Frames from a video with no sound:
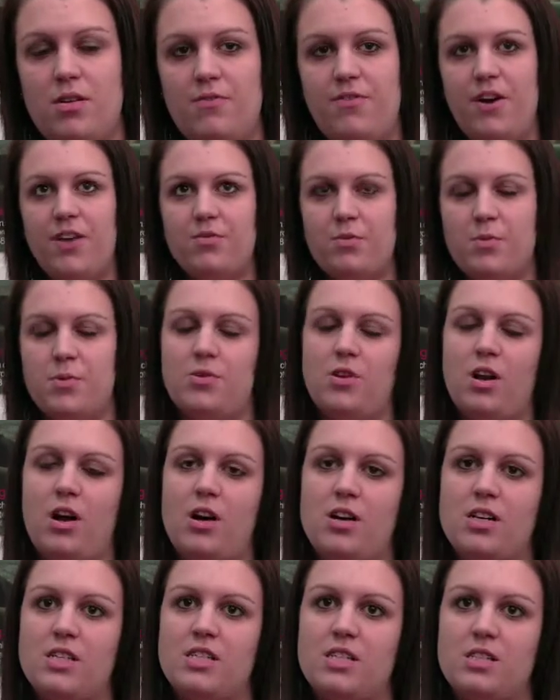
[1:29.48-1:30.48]
vulnerable
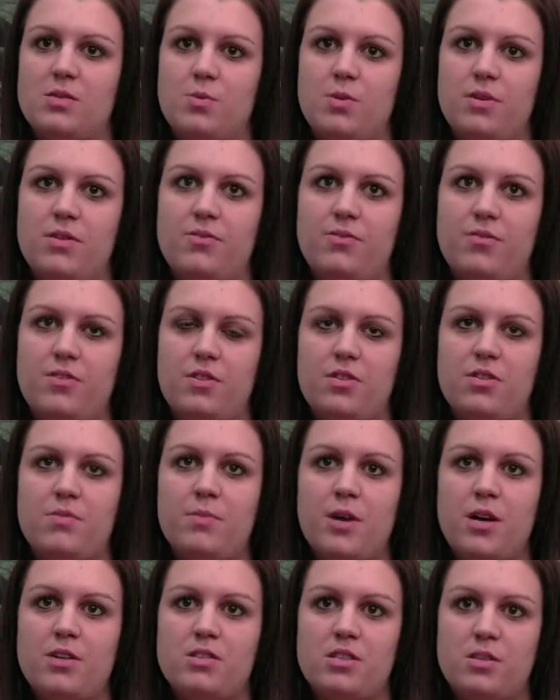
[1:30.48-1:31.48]
clients with
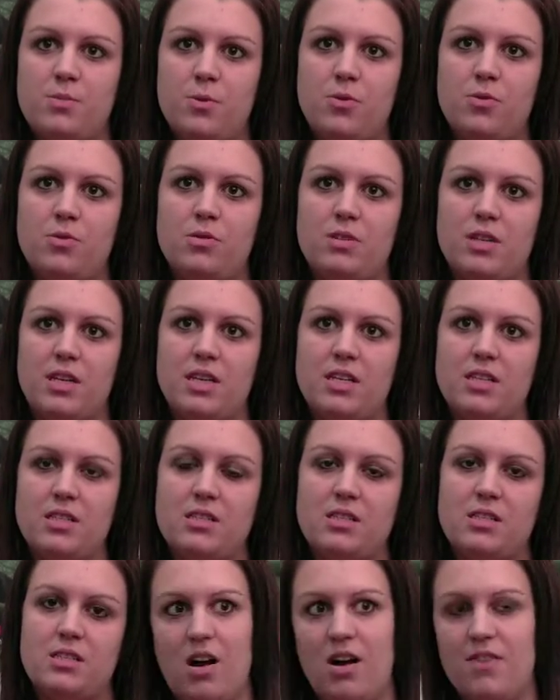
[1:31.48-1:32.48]
the most support
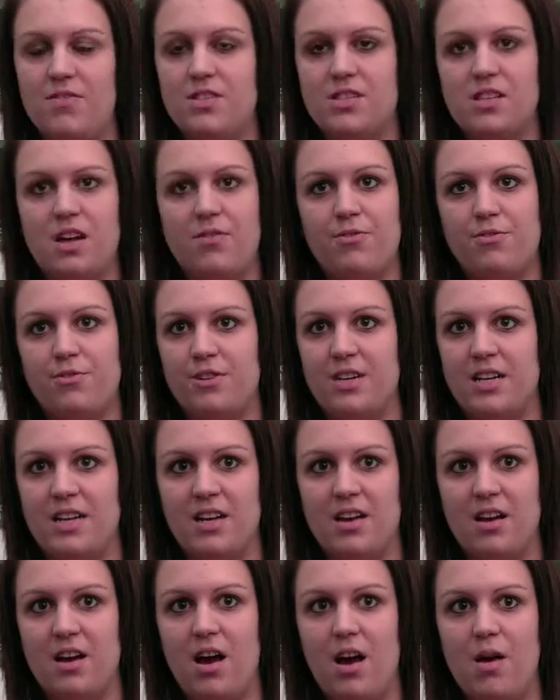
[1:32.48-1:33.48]
needs, either
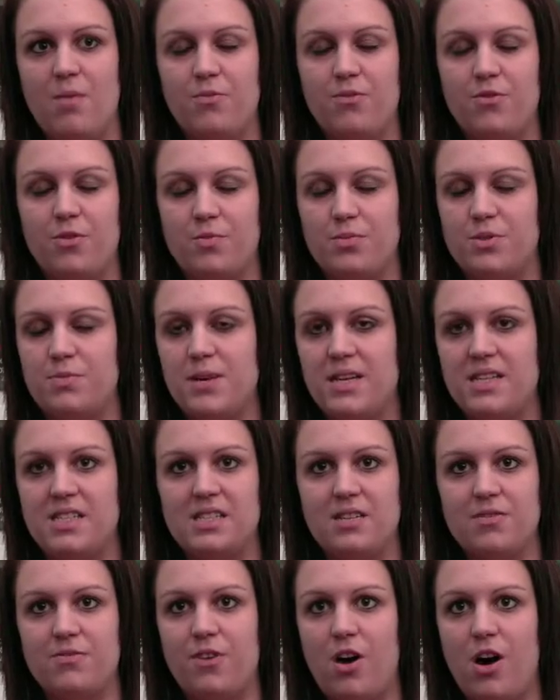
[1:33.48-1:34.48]
suffering from
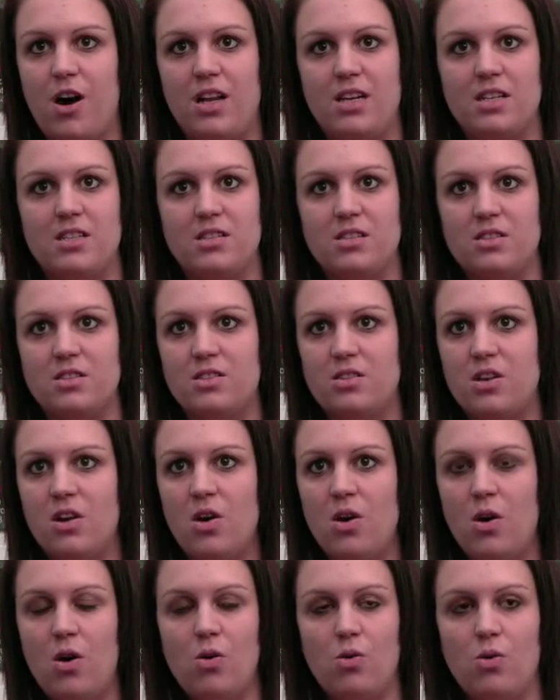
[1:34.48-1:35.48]
domestic violence
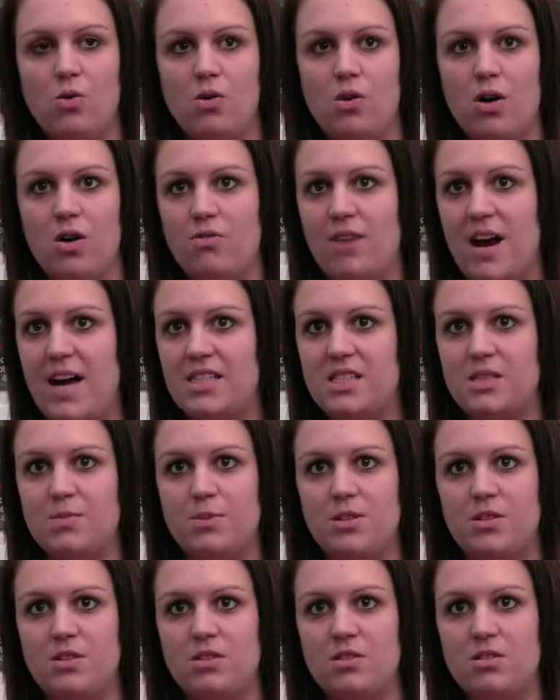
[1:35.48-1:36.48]
or
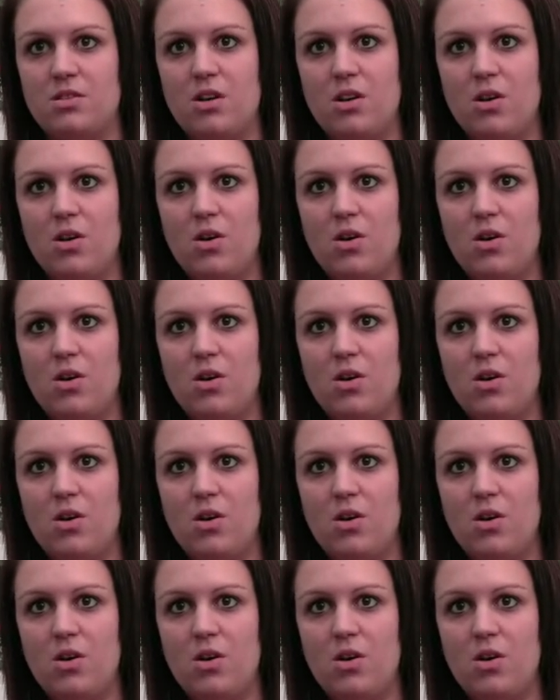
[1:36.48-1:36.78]
harassment,